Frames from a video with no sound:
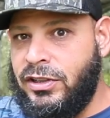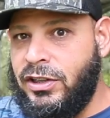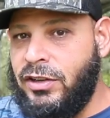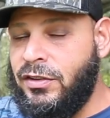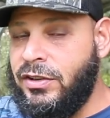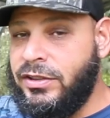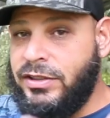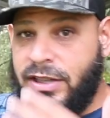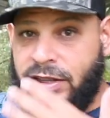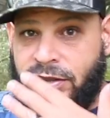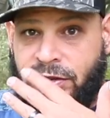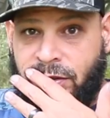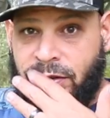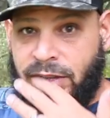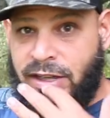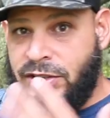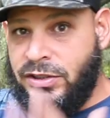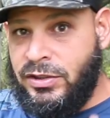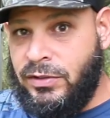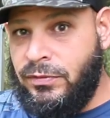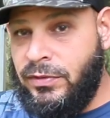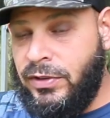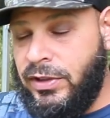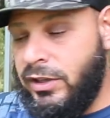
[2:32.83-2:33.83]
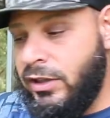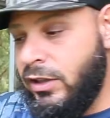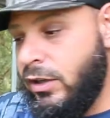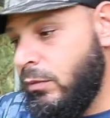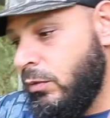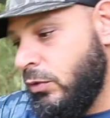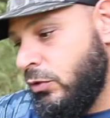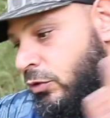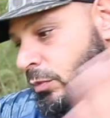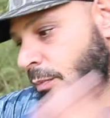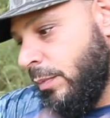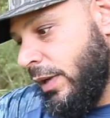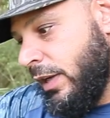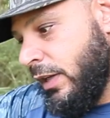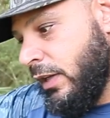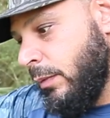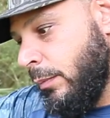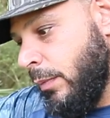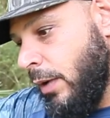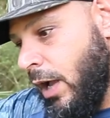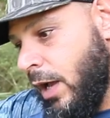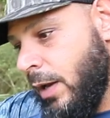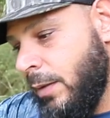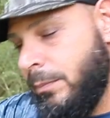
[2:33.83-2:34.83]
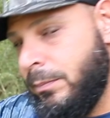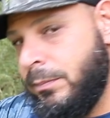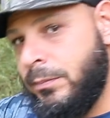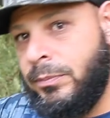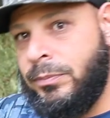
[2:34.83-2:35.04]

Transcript: there is an installation video, which will be in the bottom.